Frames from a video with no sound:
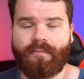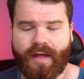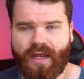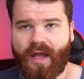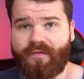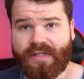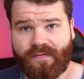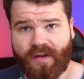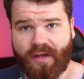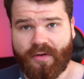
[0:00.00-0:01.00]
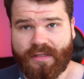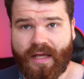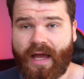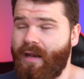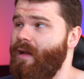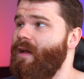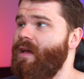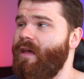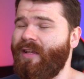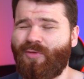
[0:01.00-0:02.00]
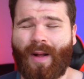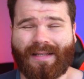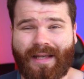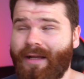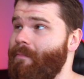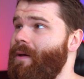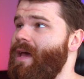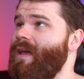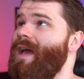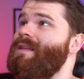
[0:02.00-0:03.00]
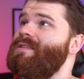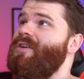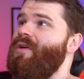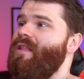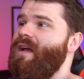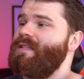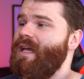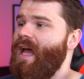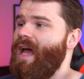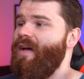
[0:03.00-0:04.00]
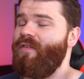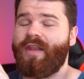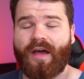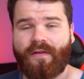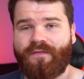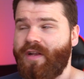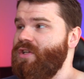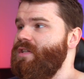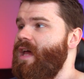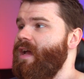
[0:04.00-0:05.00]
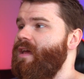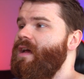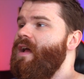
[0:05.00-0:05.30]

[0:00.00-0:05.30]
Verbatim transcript: many of his videos that he sweats like a pig and so he likes to have an unfinished neck.